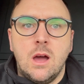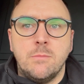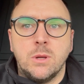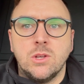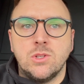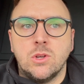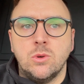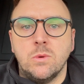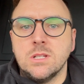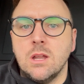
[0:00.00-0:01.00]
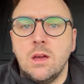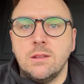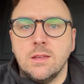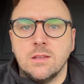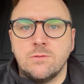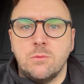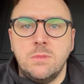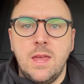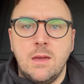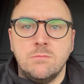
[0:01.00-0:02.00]
because you can always learn things from
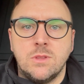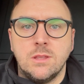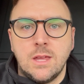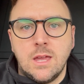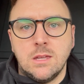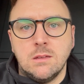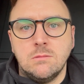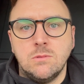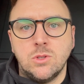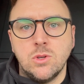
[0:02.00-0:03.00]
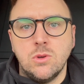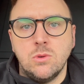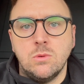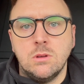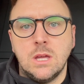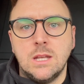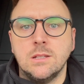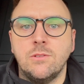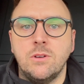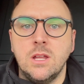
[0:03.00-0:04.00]
them that they do in a
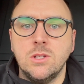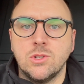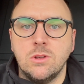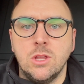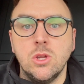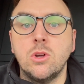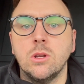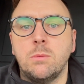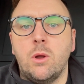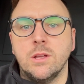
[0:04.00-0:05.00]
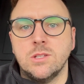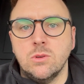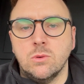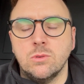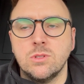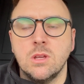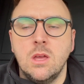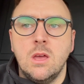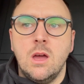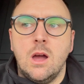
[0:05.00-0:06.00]
different industry that you could apply to yours.
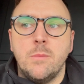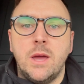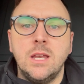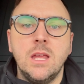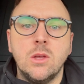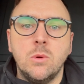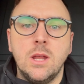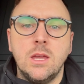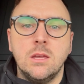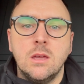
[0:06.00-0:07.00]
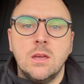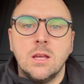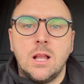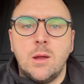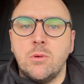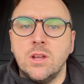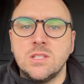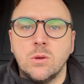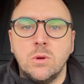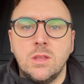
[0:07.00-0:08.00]
And equally,
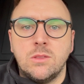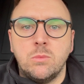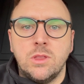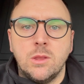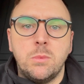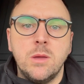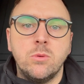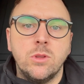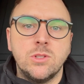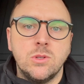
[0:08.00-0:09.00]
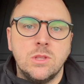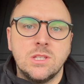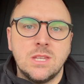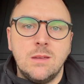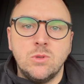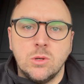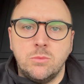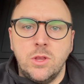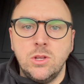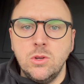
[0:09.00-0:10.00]
collaborating with other people that do the same job
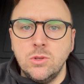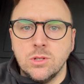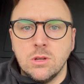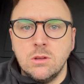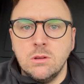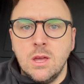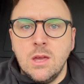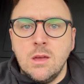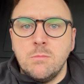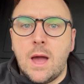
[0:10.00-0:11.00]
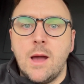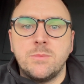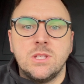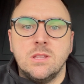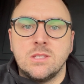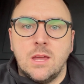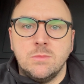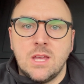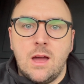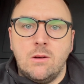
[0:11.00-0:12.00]
that you do, perhaps in the same
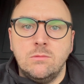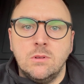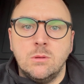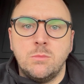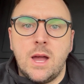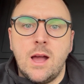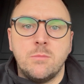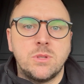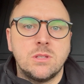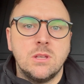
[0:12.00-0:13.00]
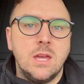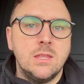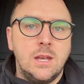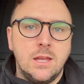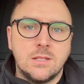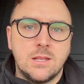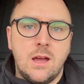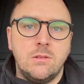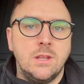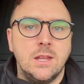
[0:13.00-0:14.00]
town, perhaps in the next
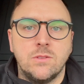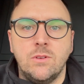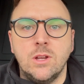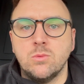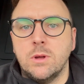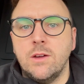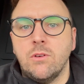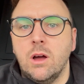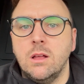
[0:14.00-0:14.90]
town, the next village, whatever,